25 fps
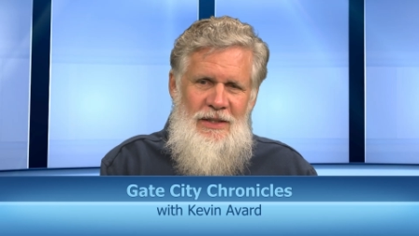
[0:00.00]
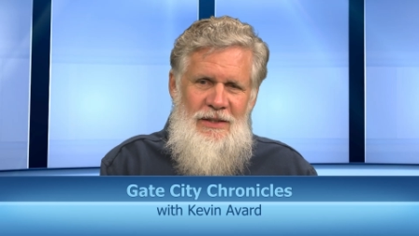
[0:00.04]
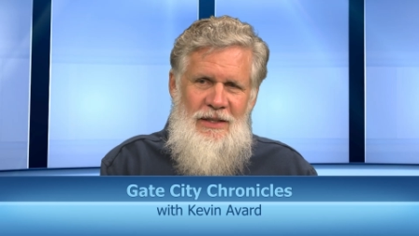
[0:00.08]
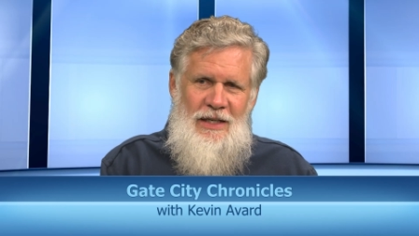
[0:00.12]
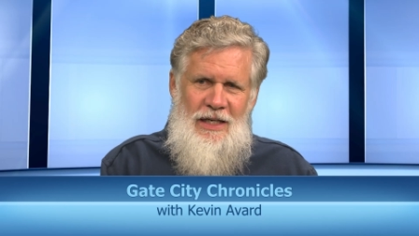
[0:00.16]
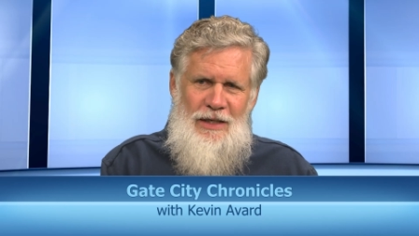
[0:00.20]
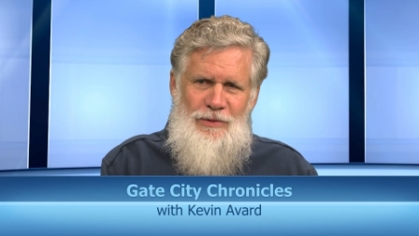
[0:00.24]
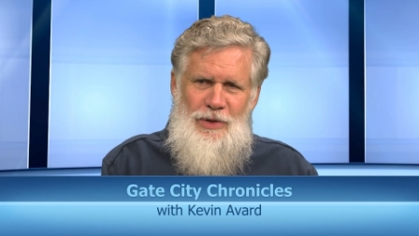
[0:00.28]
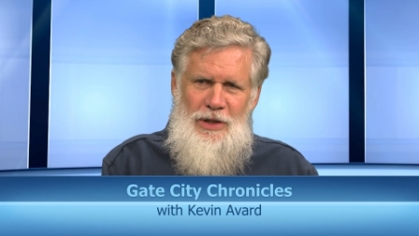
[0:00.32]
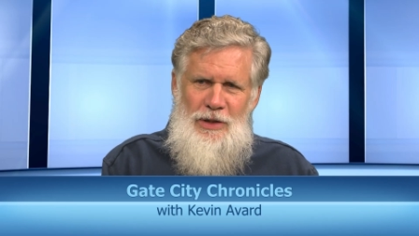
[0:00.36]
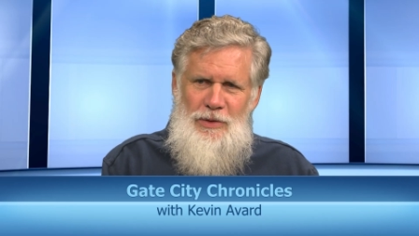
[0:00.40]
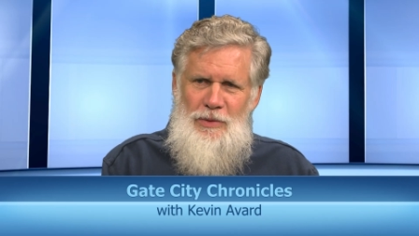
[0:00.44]

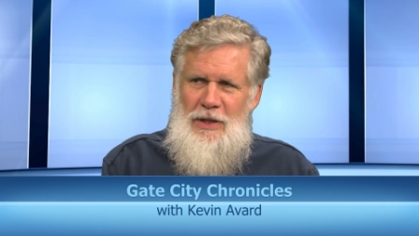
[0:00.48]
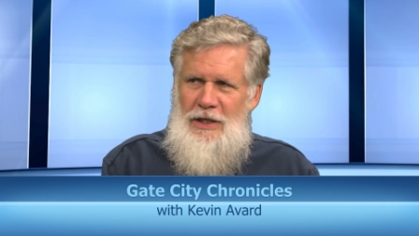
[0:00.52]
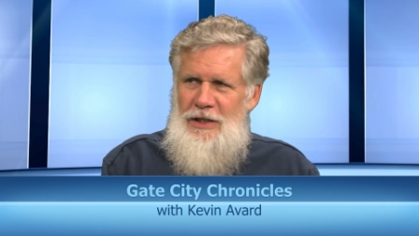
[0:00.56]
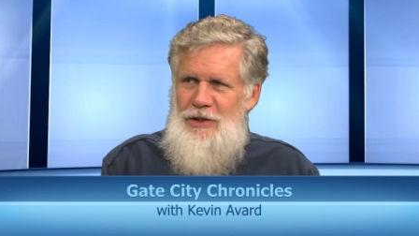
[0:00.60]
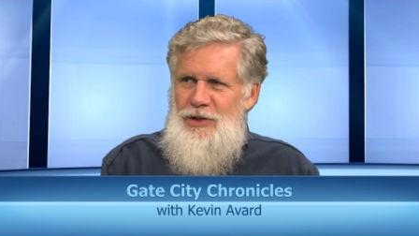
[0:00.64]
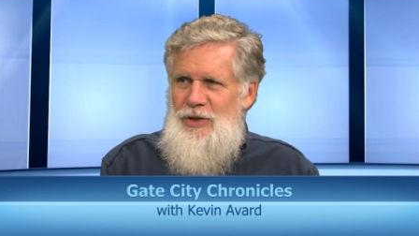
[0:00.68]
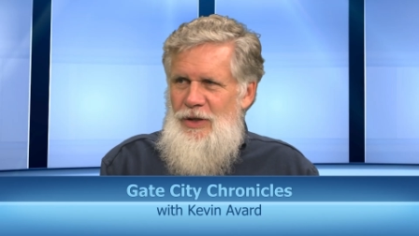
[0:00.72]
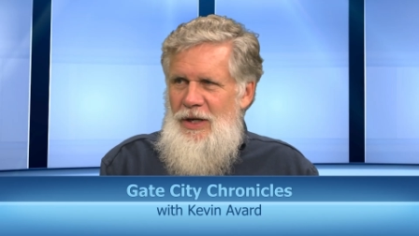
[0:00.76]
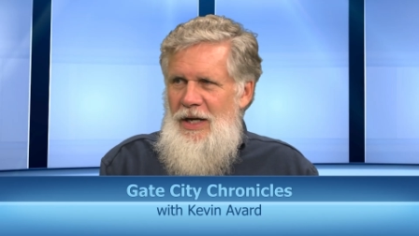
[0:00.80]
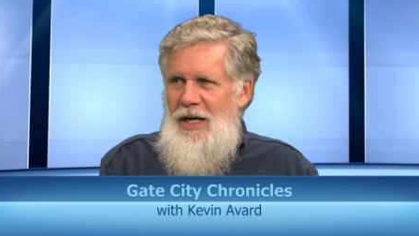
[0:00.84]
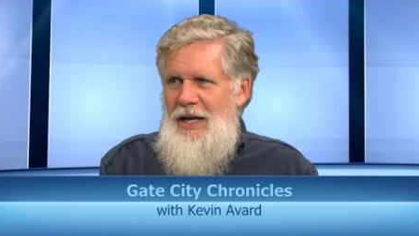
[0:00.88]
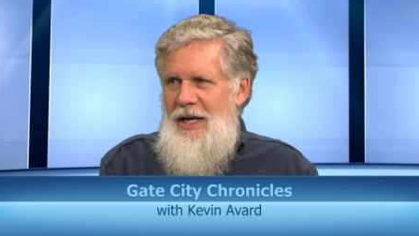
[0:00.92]
Thought I really want
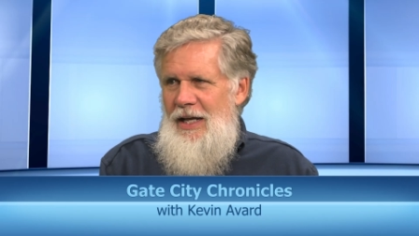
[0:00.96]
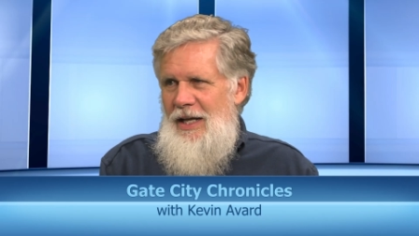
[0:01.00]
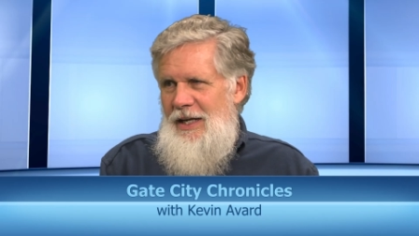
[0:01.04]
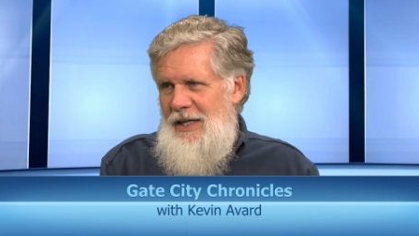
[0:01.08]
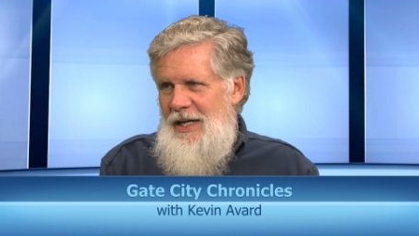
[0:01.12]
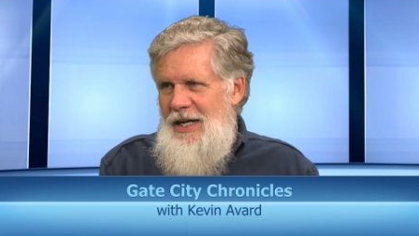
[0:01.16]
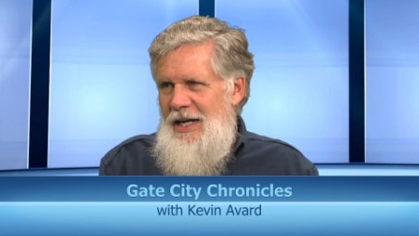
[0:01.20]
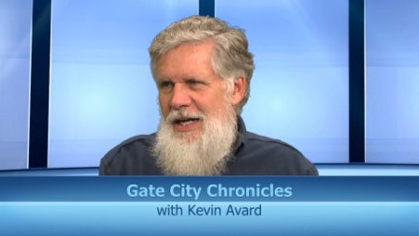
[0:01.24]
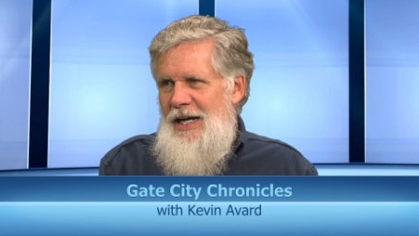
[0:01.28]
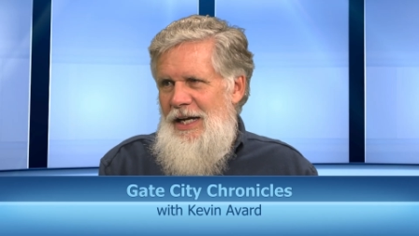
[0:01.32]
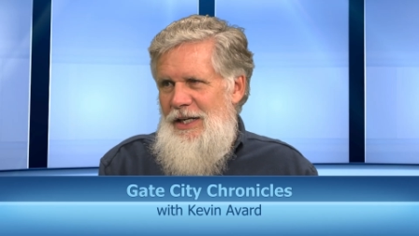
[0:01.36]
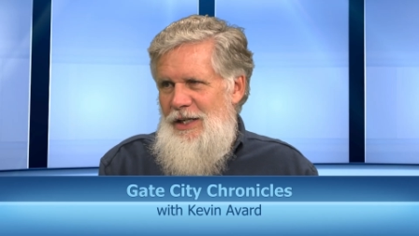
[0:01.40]
to try
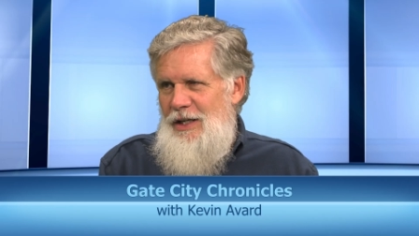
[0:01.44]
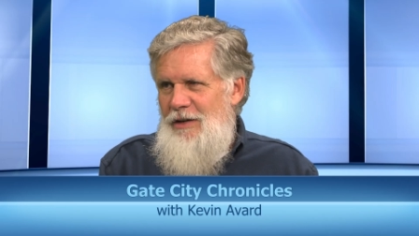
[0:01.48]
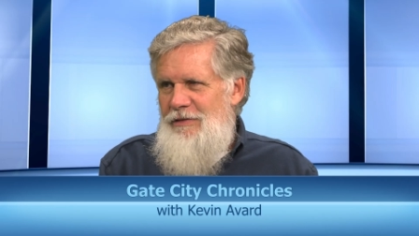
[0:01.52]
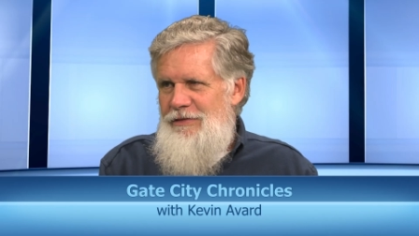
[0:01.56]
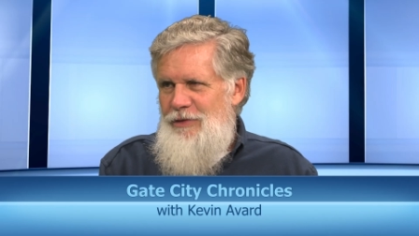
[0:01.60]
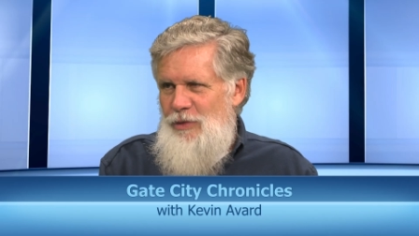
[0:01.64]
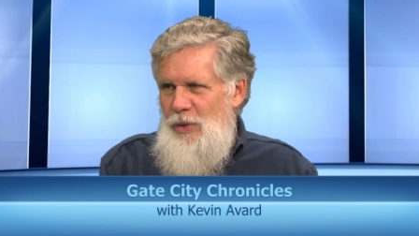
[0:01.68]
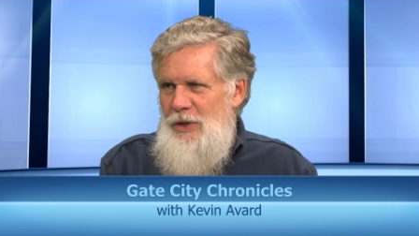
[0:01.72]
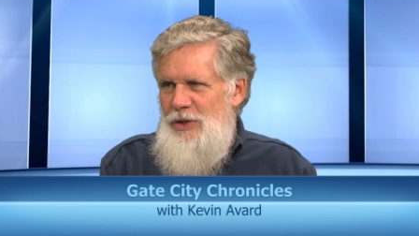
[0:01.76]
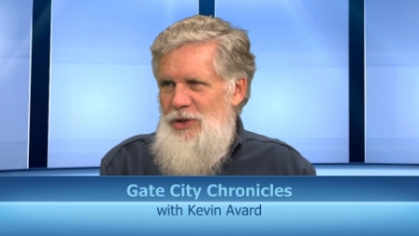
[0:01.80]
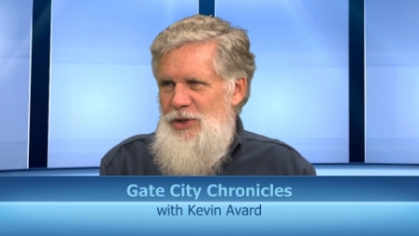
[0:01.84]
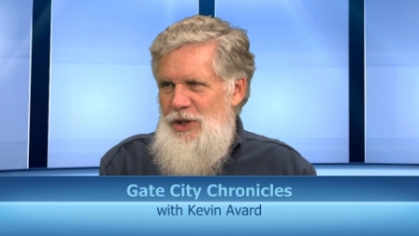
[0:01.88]
like a Honda
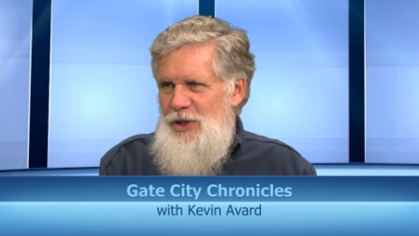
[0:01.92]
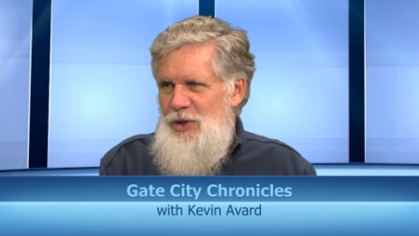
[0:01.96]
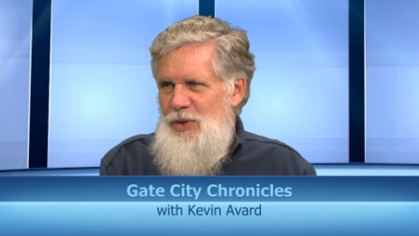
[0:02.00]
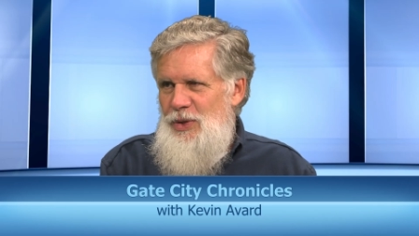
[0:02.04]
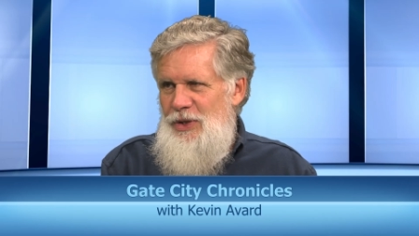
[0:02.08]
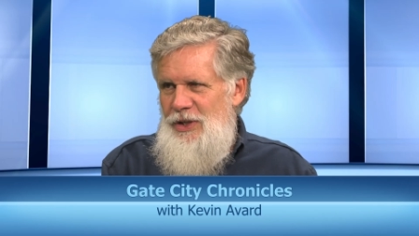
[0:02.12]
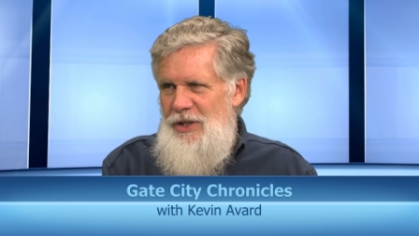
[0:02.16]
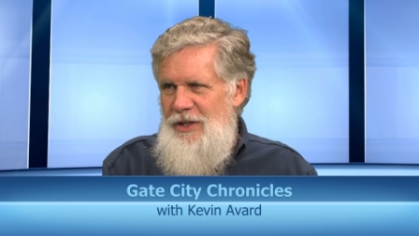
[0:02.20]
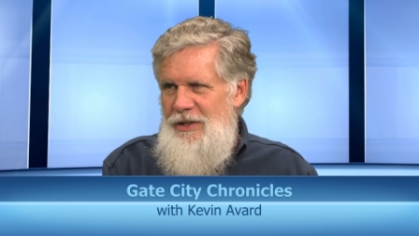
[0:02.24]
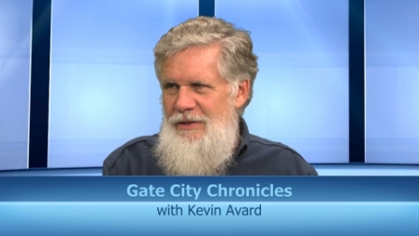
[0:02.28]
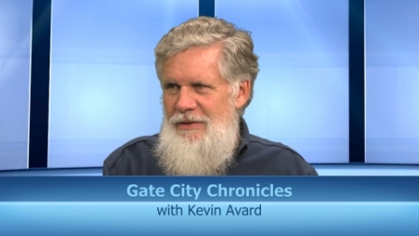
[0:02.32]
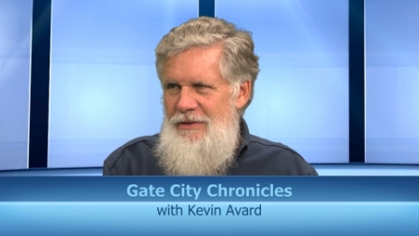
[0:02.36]

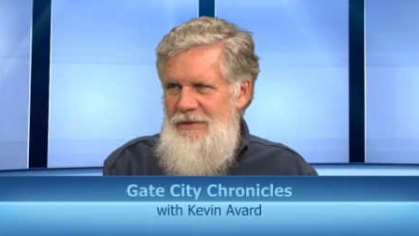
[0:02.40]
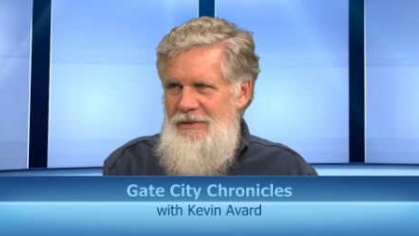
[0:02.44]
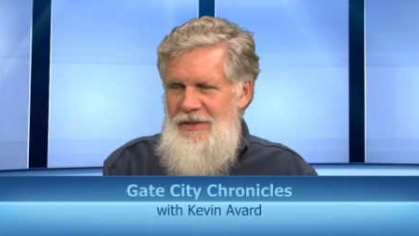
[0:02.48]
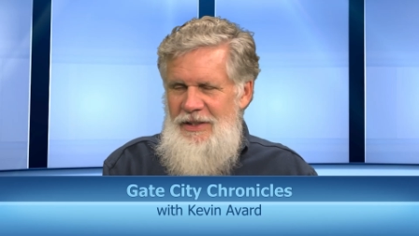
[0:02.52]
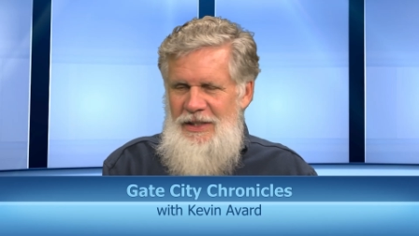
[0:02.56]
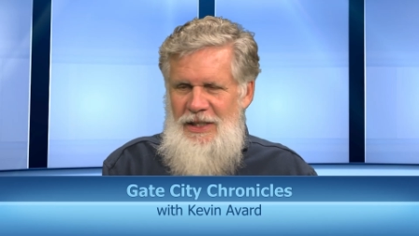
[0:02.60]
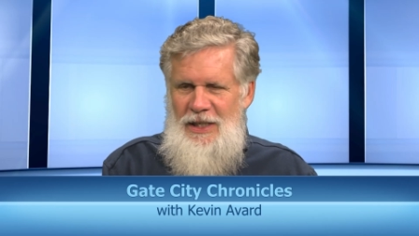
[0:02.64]
4-cylinder,